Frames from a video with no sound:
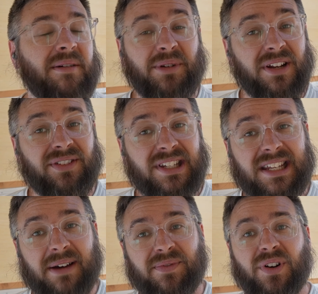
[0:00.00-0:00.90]
I'm gonna have to
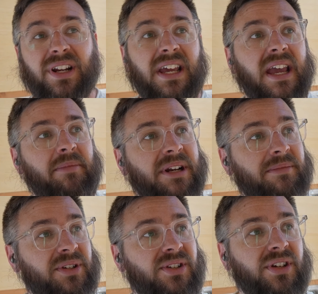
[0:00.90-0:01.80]
stop for today, but
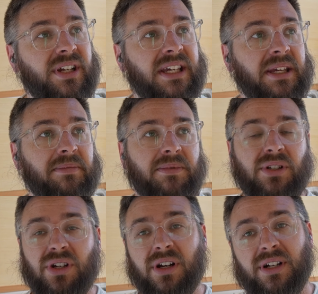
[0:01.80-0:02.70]
I'm just gonna
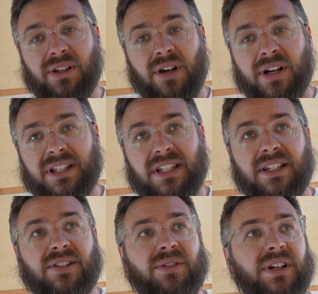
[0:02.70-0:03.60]
keep chugging along at
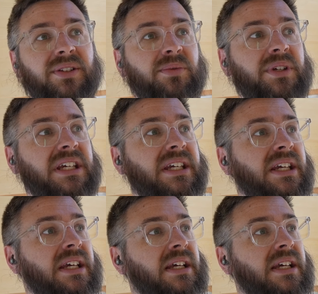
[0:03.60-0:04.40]
this throughout the week.